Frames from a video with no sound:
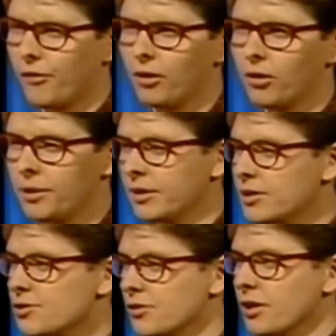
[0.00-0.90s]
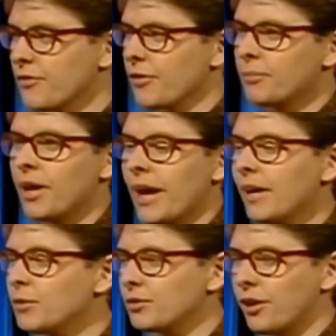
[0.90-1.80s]
follow me in our journey from
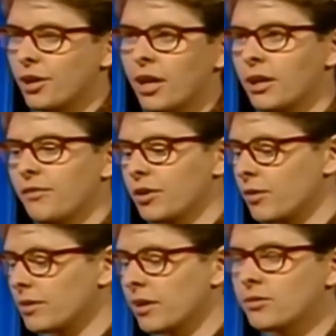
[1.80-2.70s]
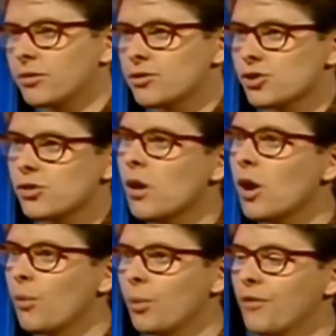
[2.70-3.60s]
the head. We take an elevator right down to the
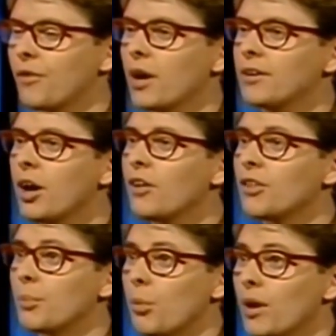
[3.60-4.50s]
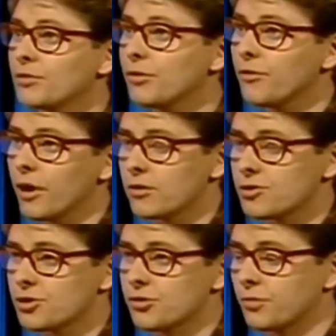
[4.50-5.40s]
shoe, where we find the boîte de verre